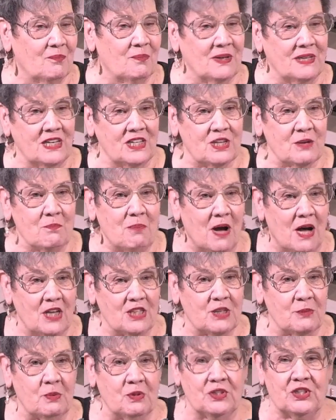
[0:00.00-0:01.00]
But it's
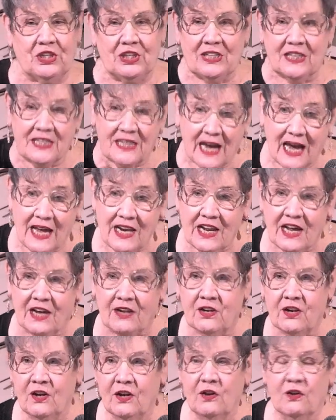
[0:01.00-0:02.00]
impossible to get
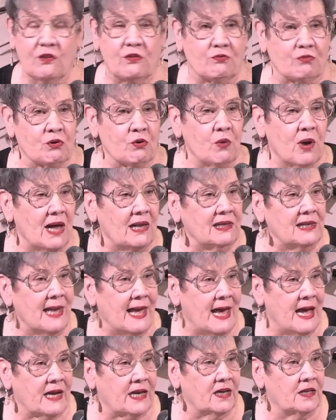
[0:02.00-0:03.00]
it through a
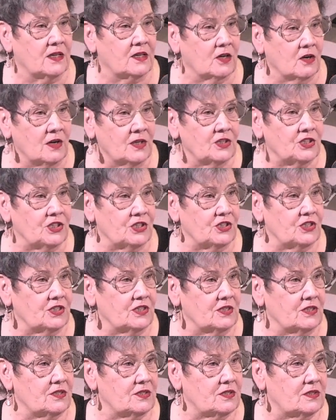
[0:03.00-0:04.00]
lack
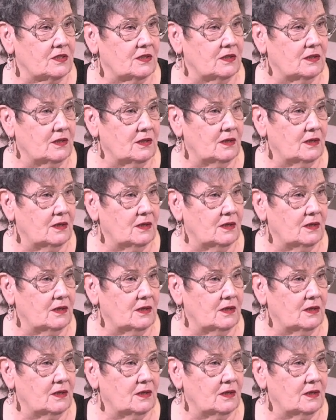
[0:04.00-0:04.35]
consciousness.